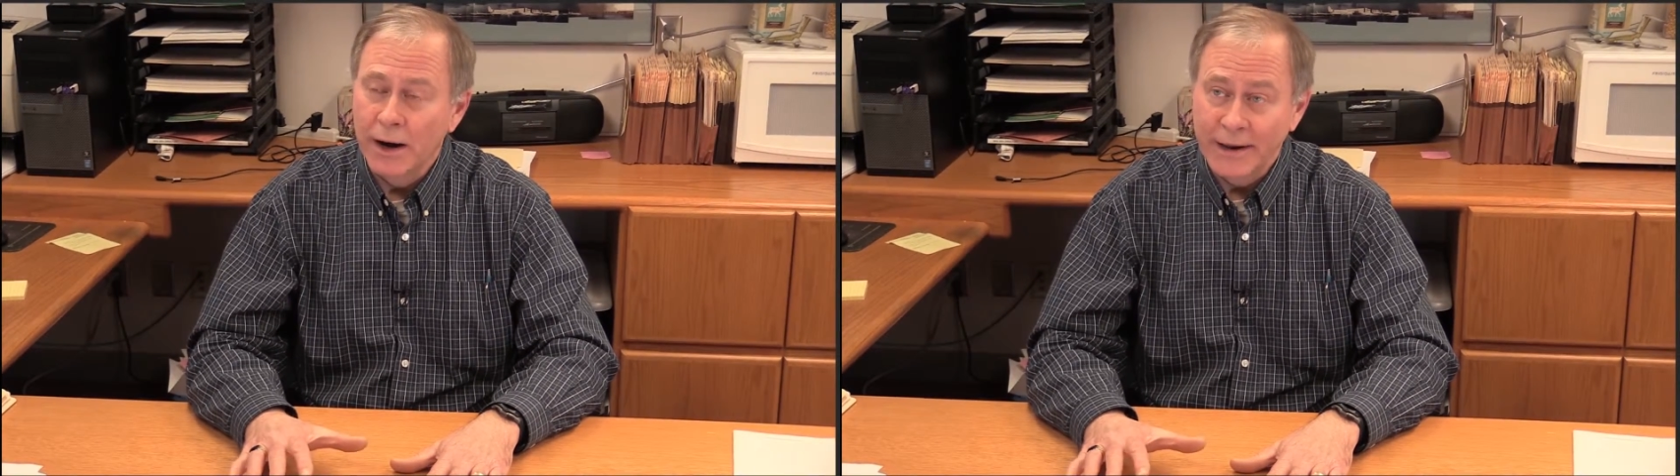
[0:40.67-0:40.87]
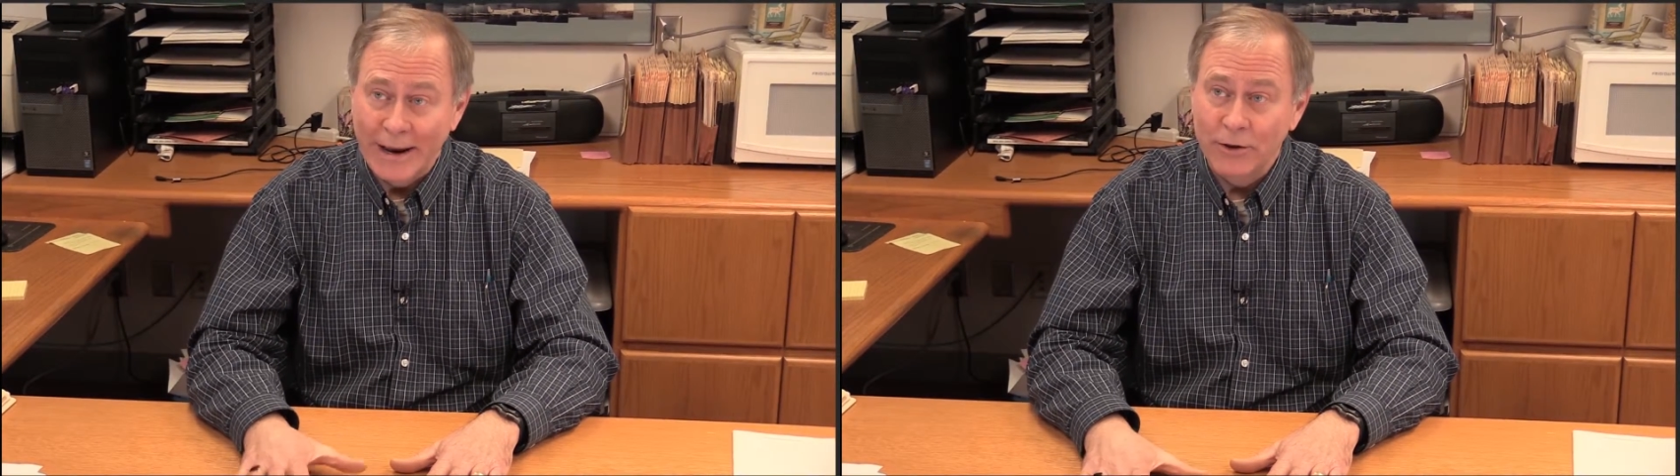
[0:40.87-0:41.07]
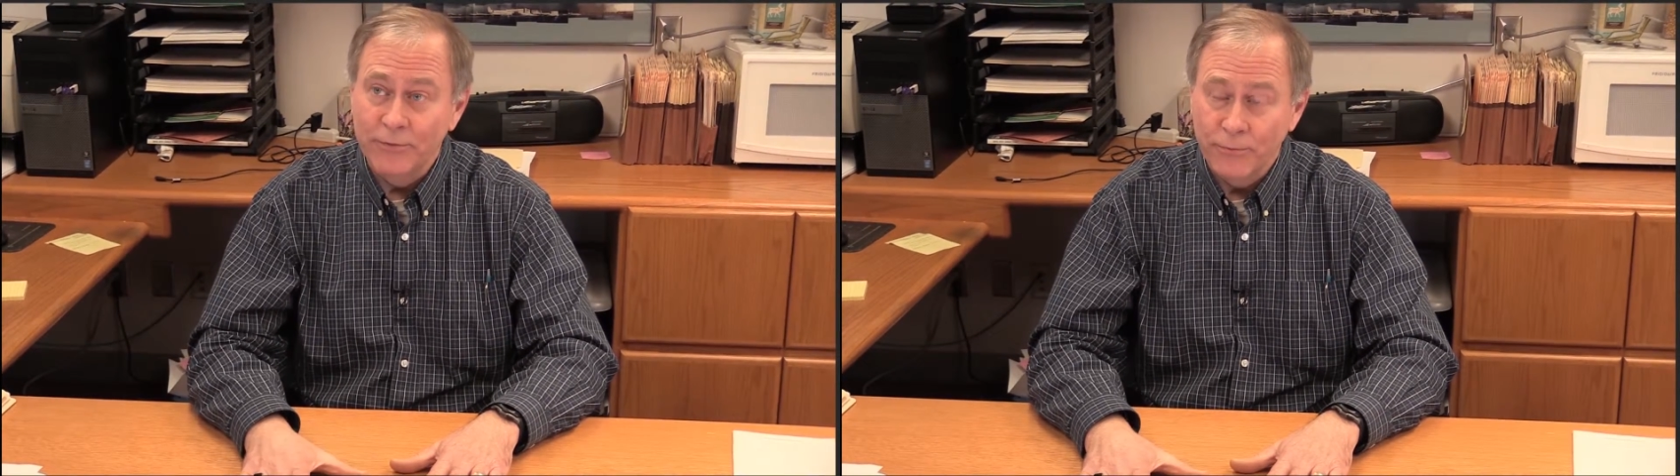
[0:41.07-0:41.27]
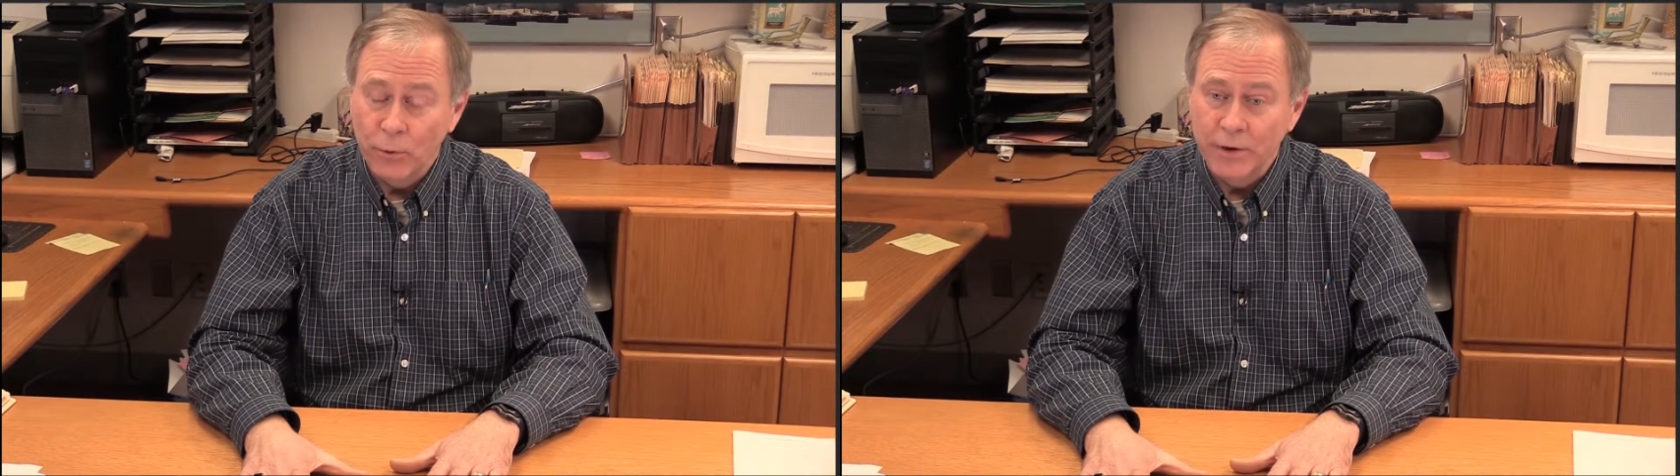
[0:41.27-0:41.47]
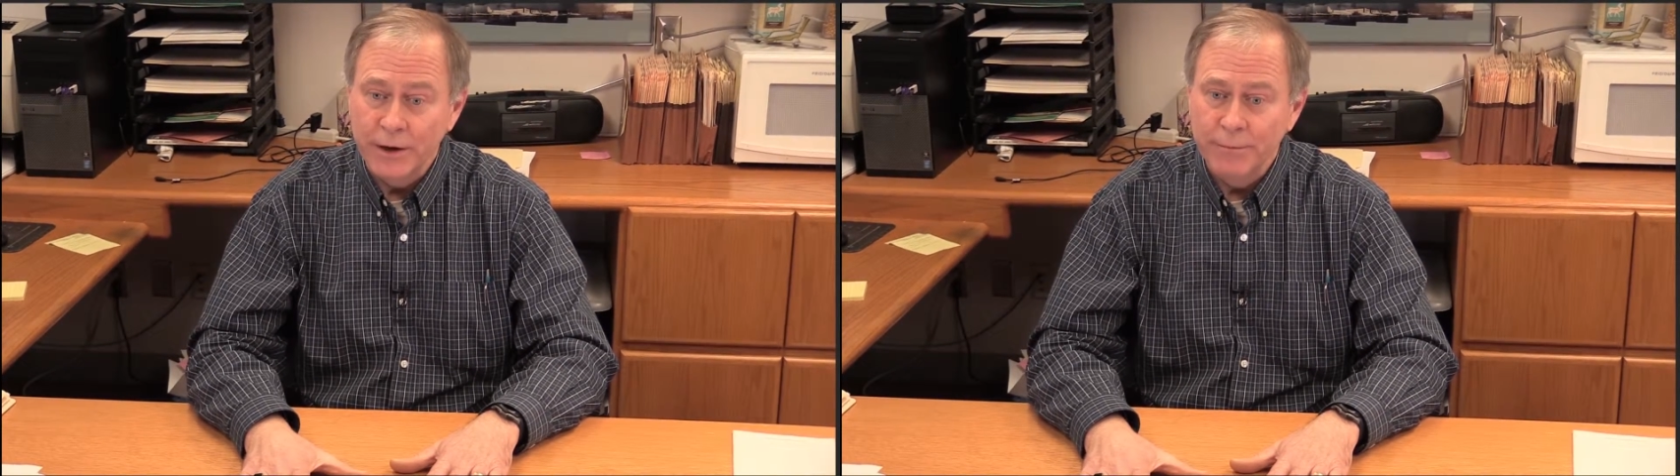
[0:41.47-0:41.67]

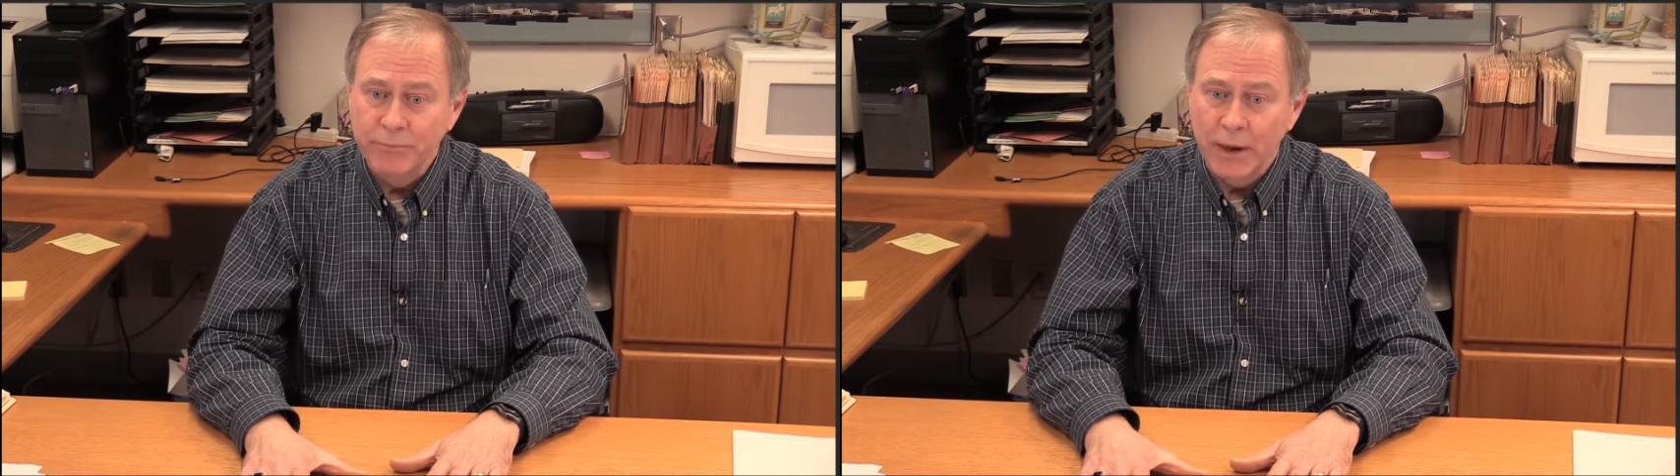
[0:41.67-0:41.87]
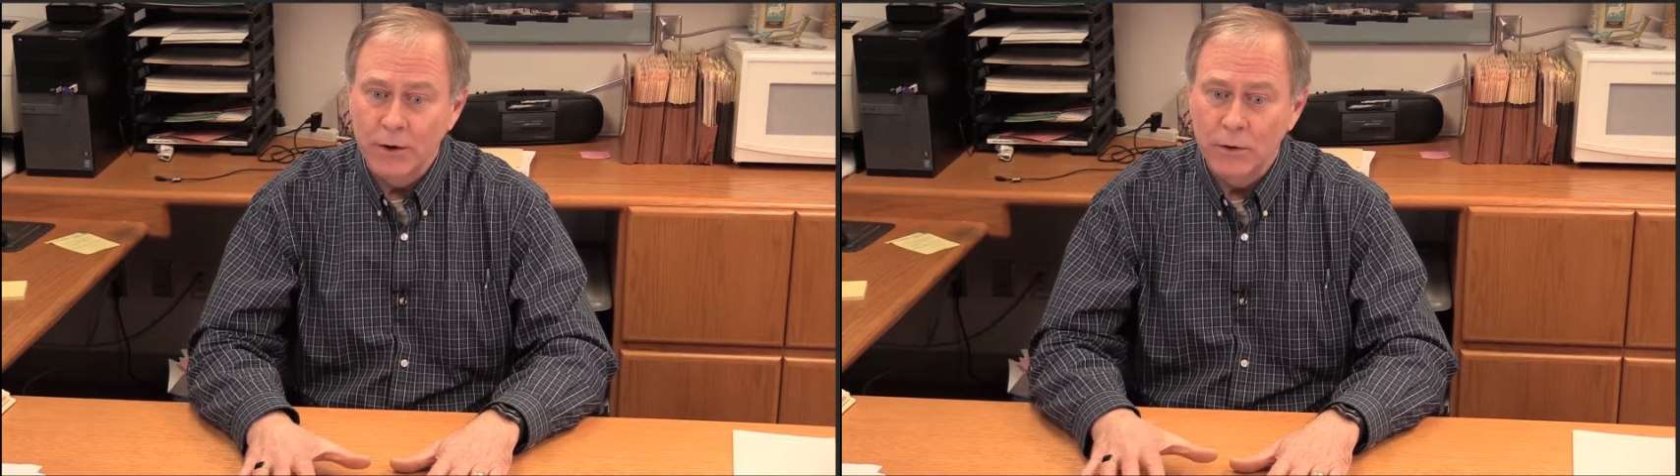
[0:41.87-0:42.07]
California and